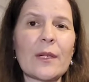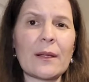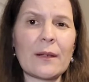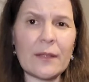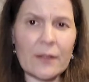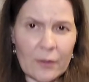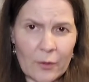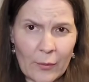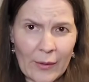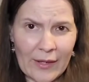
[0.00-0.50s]
when I
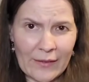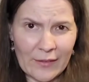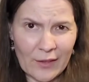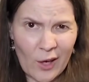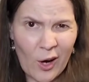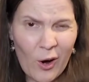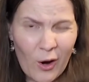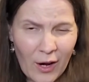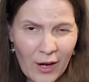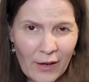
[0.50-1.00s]
go out in the
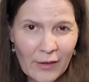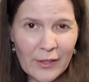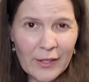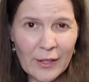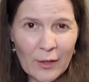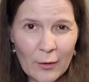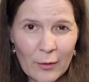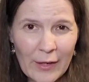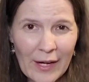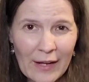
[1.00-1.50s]
car,
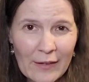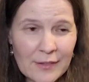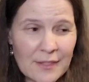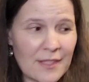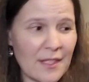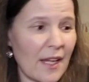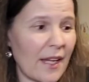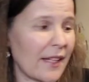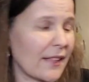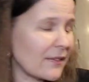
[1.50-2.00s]
you know, or
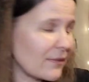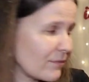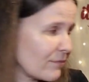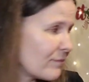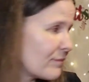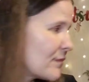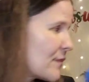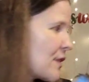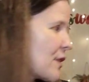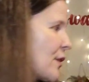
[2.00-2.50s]
outside.
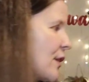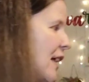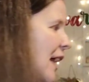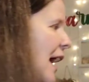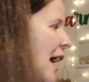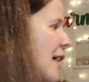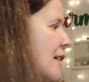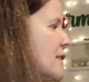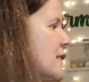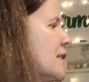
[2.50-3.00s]
So
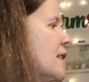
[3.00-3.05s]
yeah.